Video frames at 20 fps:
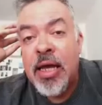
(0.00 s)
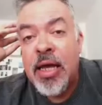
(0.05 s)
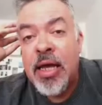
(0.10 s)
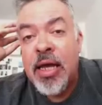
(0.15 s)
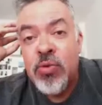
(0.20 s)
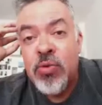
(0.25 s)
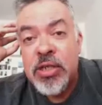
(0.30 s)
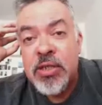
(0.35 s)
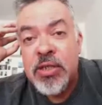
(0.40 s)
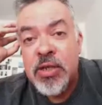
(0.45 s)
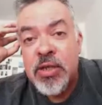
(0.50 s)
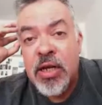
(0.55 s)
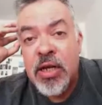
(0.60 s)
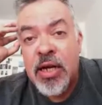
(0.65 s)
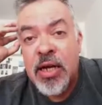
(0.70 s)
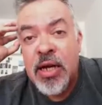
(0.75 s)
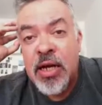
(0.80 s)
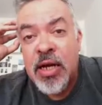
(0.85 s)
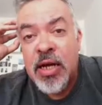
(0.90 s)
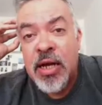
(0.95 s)
it was
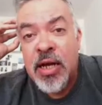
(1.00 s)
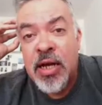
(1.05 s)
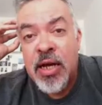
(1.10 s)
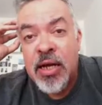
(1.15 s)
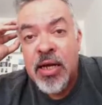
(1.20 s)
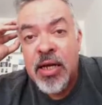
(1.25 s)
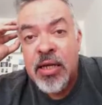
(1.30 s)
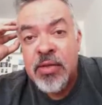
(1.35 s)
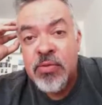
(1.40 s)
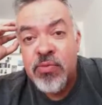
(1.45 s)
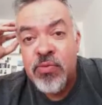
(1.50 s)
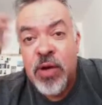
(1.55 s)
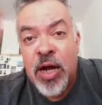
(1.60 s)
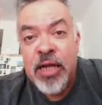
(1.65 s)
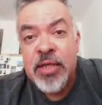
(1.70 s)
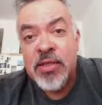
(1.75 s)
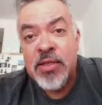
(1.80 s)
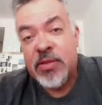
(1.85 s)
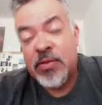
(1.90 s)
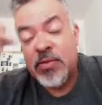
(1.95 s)
uh, and
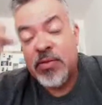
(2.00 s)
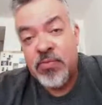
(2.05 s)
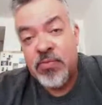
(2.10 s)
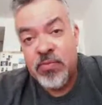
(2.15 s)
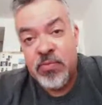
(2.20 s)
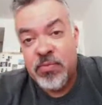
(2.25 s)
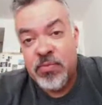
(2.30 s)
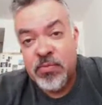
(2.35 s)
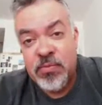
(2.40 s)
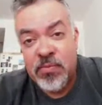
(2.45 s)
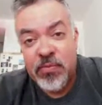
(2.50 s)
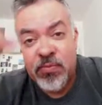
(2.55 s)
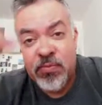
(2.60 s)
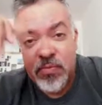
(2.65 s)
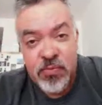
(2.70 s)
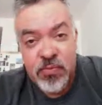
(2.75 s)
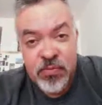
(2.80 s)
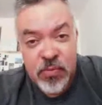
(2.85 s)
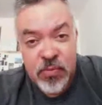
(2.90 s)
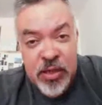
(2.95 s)
right
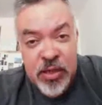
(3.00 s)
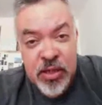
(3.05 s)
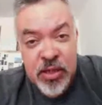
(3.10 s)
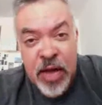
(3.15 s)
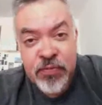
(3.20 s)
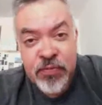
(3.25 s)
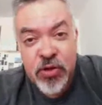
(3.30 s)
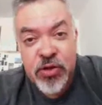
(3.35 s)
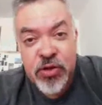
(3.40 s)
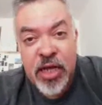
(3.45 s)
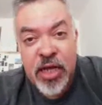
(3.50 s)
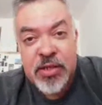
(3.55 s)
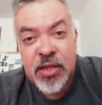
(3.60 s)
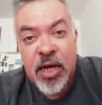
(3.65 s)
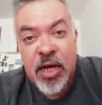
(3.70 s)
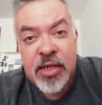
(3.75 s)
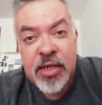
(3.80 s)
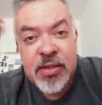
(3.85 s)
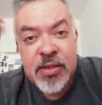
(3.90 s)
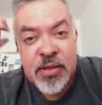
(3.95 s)
right after that,
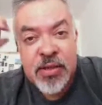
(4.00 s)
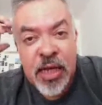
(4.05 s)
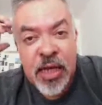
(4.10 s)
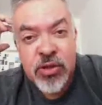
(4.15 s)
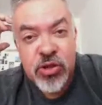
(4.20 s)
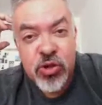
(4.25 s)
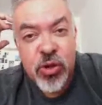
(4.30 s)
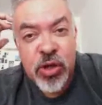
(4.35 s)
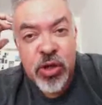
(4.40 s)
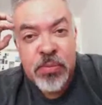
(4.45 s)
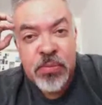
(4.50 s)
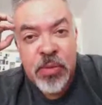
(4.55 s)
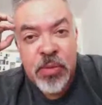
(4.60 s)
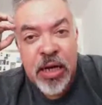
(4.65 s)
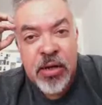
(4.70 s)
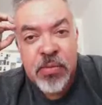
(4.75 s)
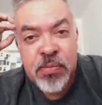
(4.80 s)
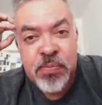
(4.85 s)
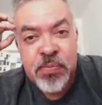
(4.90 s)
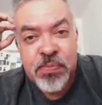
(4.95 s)
I sent to him
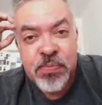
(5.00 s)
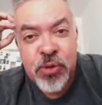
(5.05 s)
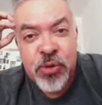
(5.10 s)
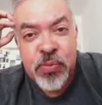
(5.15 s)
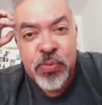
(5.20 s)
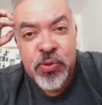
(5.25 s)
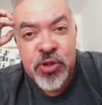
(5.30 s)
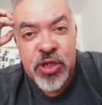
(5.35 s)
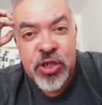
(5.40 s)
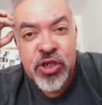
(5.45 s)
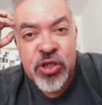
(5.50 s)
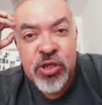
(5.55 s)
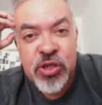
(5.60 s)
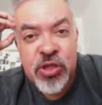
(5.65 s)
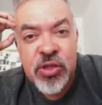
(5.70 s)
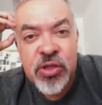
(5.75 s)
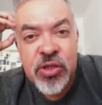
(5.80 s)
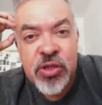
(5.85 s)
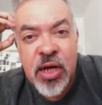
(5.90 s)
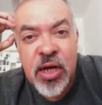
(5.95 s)
my proposition
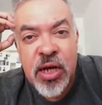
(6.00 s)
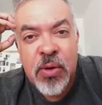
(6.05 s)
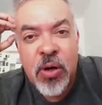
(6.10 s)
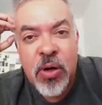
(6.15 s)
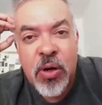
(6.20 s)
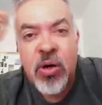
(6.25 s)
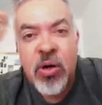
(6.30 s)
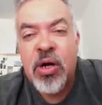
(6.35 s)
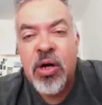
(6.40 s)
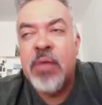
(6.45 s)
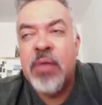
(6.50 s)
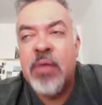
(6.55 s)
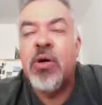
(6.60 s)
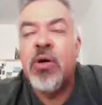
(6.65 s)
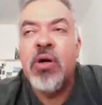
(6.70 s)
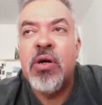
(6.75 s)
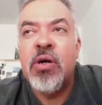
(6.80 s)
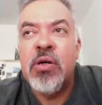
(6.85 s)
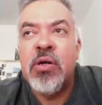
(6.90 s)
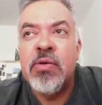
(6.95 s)
about
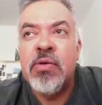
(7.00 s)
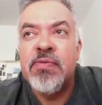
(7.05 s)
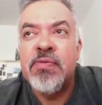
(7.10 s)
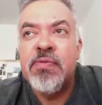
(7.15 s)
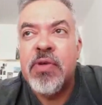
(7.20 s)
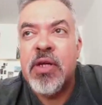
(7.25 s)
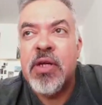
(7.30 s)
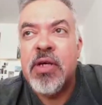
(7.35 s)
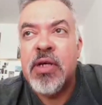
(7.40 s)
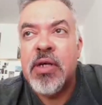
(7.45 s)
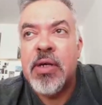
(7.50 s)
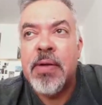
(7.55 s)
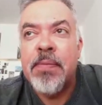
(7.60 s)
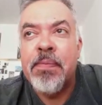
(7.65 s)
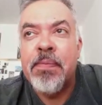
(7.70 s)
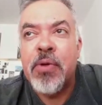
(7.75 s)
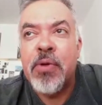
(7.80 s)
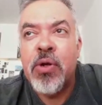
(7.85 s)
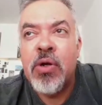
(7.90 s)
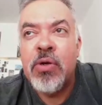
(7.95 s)
above um,
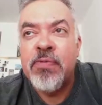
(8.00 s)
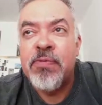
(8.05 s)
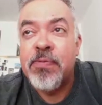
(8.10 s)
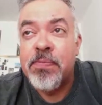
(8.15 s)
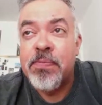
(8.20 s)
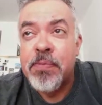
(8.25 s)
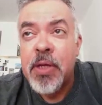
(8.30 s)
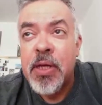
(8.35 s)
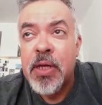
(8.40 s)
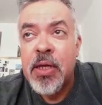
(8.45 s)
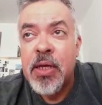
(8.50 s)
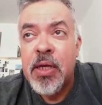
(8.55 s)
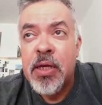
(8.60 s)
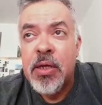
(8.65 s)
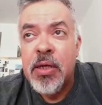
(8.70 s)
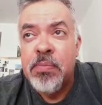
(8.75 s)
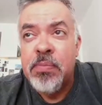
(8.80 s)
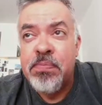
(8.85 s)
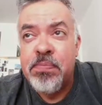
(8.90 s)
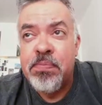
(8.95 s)
of
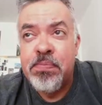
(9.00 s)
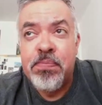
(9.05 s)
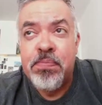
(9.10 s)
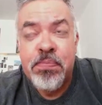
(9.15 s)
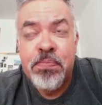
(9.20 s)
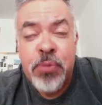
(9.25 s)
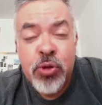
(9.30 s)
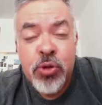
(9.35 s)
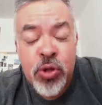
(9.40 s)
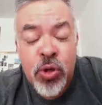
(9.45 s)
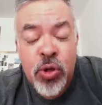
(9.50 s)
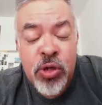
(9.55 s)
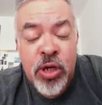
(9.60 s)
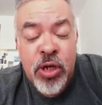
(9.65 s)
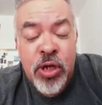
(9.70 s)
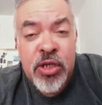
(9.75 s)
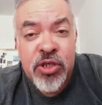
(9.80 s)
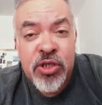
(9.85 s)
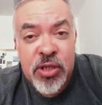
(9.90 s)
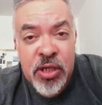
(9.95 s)

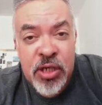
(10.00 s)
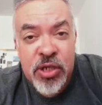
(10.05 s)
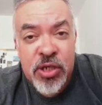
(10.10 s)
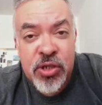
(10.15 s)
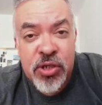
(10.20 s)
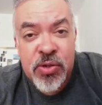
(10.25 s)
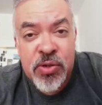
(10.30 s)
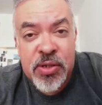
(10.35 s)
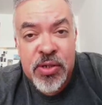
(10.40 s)
post-colonialist issues.